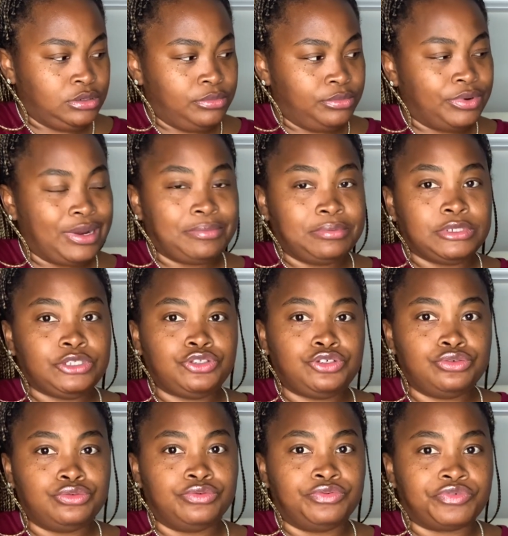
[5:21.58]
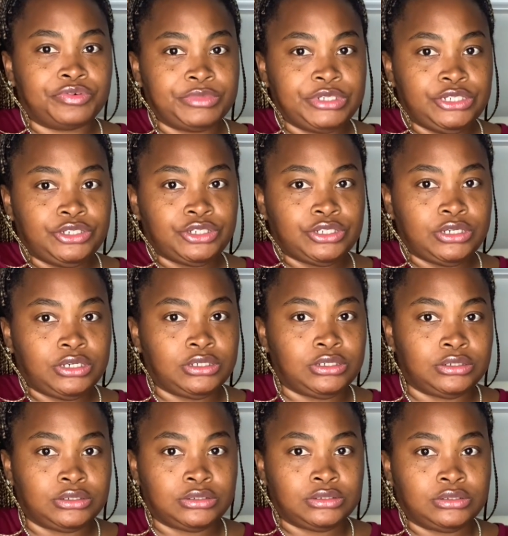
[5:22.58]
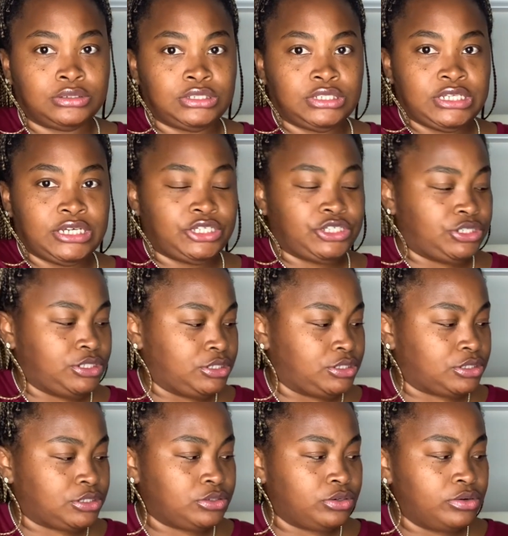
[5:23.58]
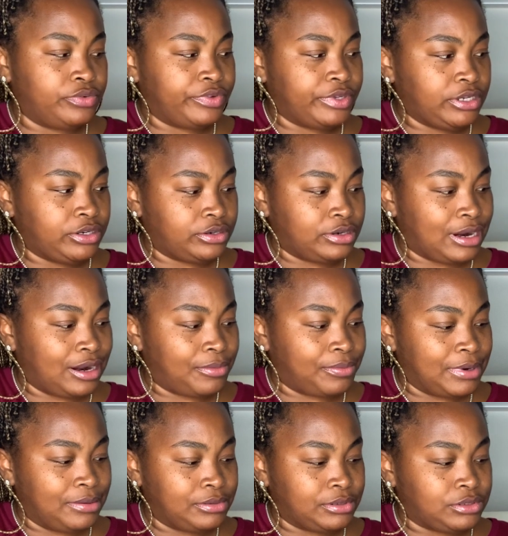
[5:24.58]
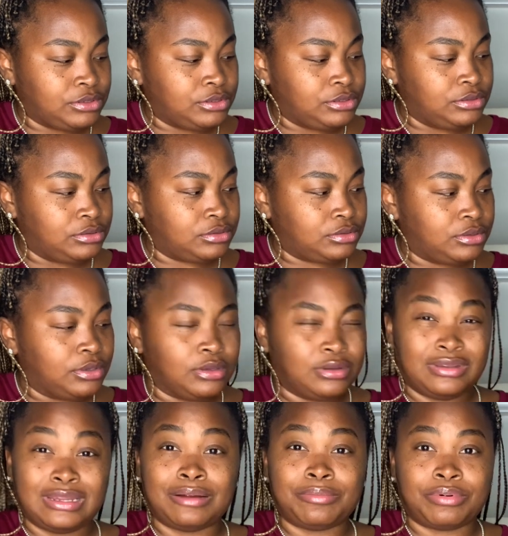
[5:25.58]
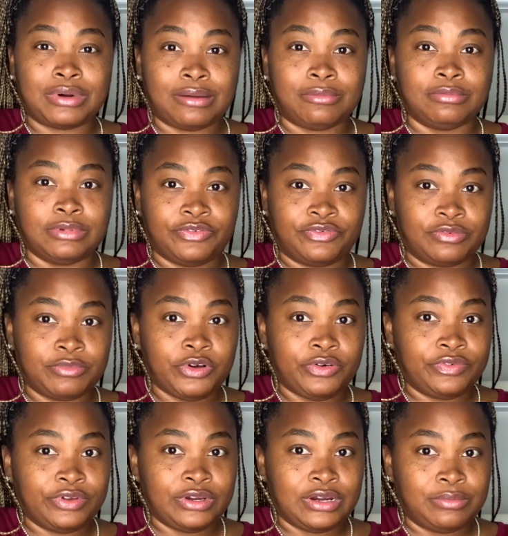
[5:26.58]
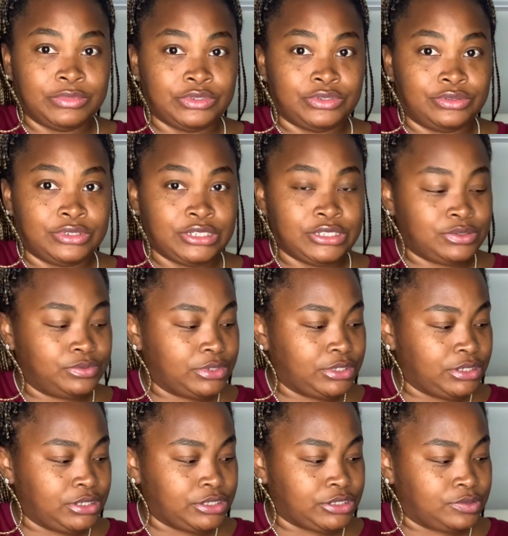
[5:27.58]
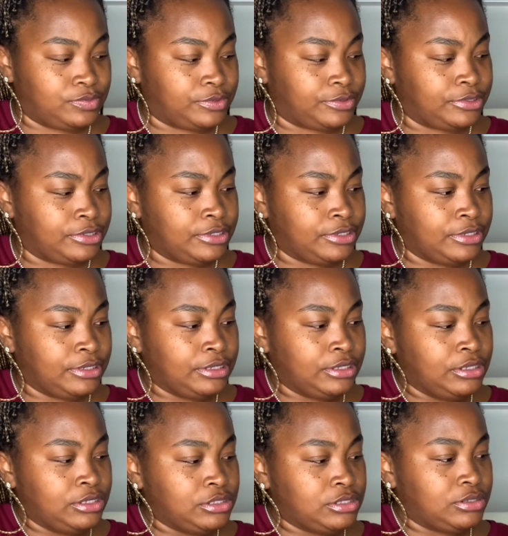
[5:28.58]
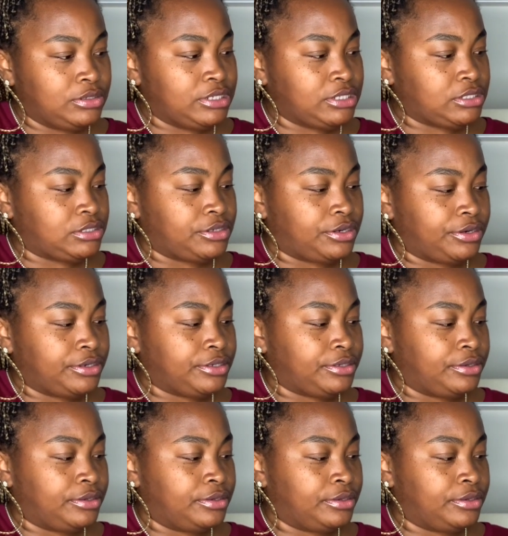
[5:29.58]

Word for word: probably two from each color section here so over here i'll probably not probably. From over here, I'm going to do this one and this one. So let's start there.